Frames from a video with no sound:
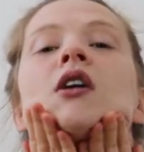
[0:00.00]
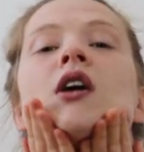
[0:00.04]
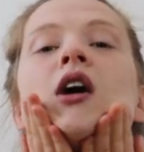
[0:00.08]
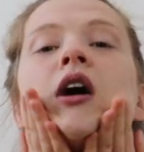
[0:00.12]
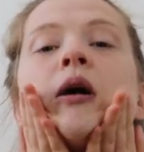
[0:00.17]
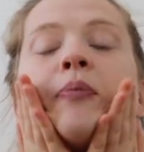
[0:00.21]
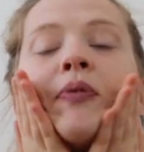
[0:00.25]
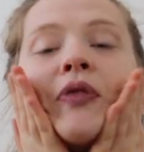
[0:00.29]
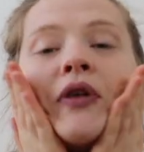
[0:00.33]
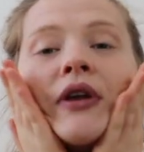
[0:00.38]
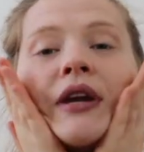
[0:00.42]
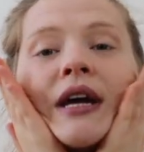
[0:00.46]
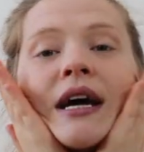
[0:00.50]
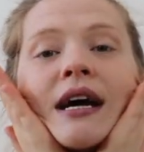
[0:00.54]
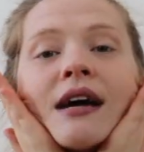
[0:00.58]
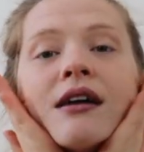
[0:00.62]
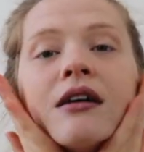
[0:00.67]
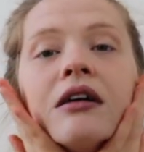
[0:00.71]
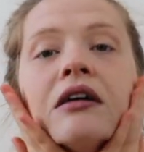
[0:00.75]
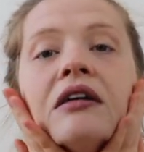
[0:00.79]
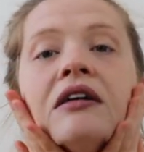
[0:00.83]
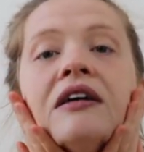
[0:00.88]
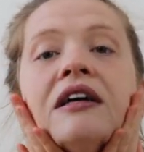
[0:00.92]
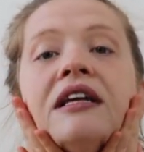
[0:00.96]
up the
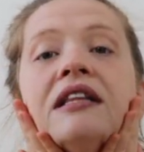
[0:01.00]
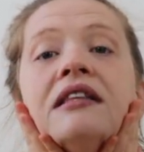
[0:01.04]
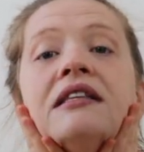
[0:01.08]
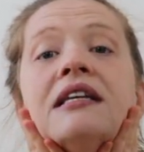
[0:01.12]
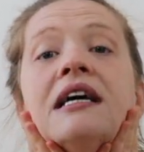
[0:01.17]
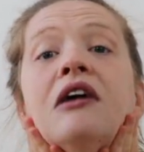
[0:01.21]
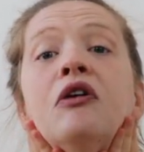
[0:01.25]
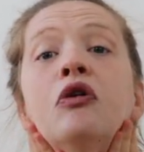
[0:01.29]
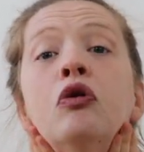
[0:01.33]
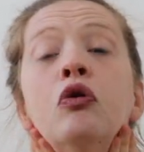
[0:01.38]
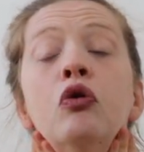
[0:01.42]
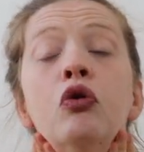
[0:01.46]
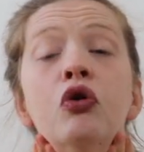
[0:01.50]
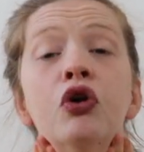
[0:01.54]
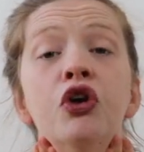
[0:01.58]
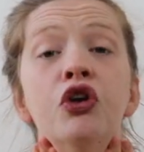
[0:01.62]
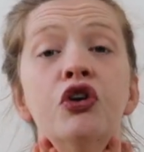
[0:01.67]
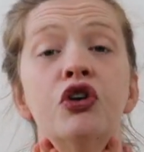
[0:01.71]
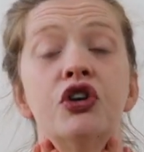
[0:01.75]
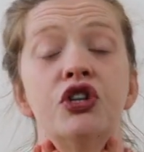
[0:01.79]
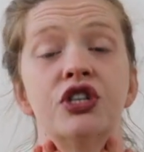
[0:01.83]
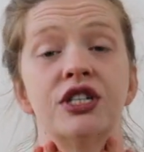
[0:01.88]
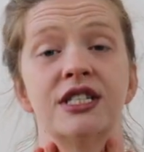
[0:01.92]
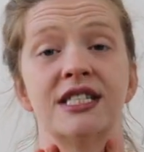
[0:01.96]
neck and down, or you
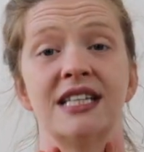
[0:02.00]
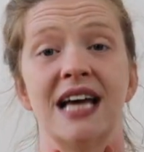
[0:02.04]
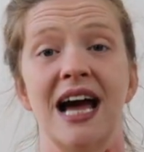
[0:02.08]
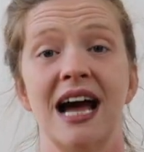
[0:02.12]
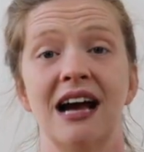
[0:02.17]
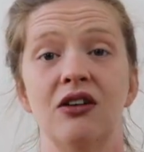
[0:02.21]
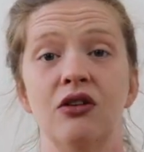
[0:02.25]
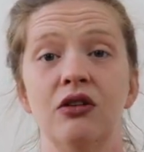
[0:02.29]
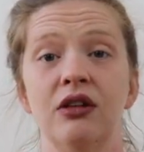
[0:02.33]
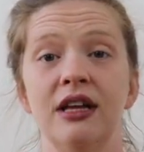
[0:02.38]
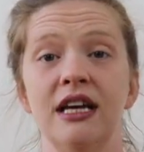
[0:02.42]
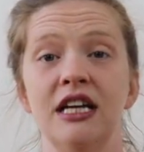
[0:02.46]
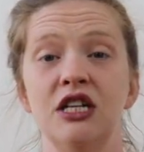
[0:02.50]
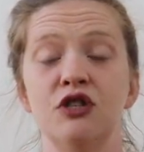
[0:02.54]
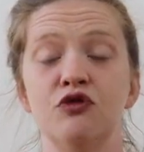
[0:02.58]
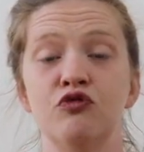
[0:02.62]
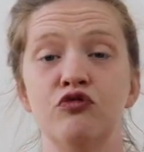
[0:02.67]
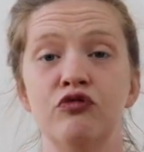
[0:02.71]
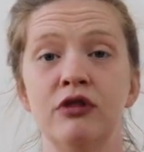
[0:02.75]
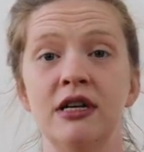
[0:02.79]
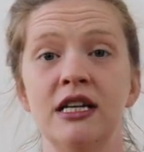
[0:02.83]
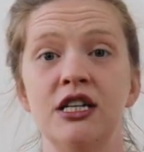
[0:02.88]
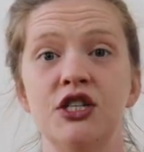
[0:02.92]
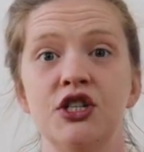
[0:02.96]
could just tackle each
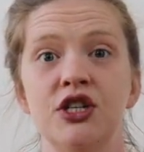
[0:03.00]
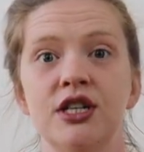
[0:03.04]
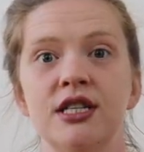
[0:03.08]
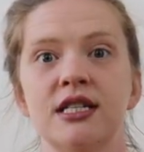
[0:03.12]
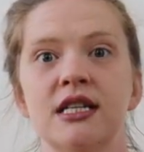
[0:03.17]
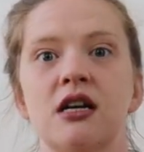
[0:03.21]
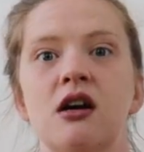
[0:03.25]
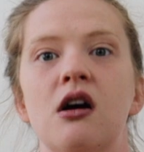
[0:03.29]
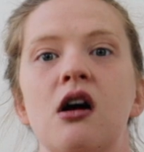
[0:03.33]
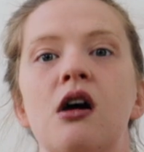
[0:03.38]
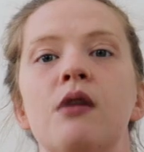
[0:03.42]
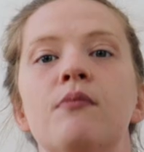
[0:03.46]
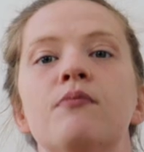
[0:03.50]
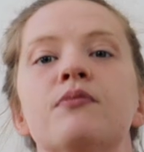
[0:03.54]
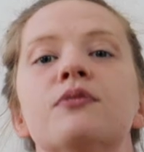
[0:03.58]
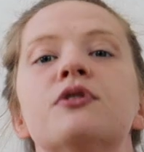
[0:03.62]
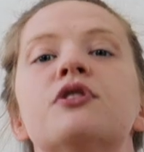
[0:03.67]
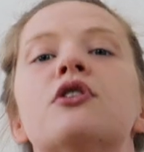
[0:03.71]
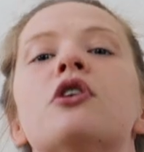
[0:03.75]
region as it comes.